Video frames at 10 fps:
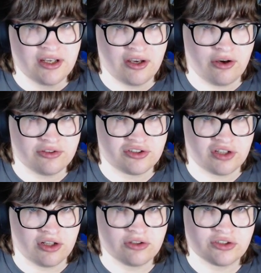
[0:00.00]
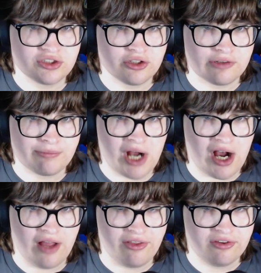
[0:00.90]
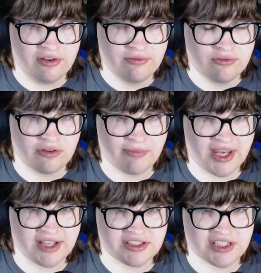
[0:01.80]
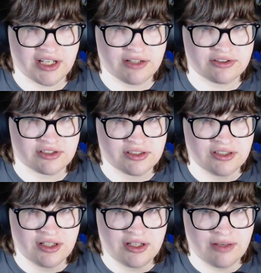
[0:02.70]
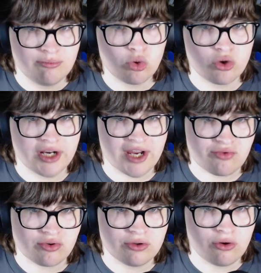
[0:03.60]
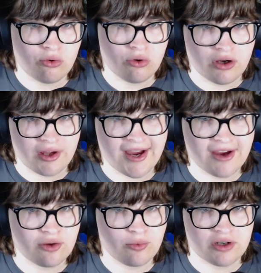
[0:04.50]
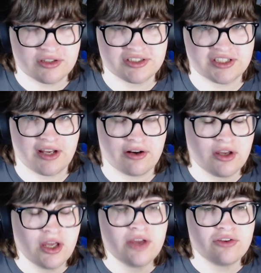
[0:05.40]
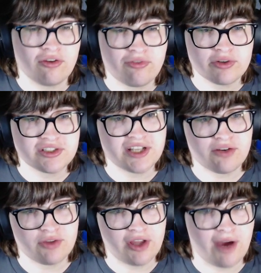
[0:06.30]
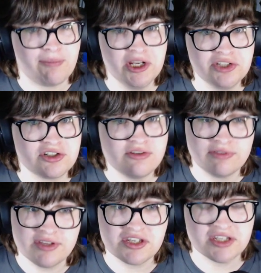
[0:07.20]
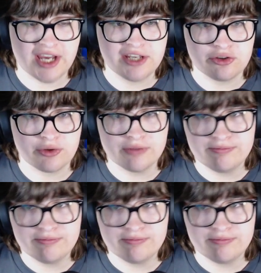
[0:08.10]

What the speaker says: along certain paths to make it sound more natural or how you want it to sound. So if you want to sound really high pitched, this is how you do it.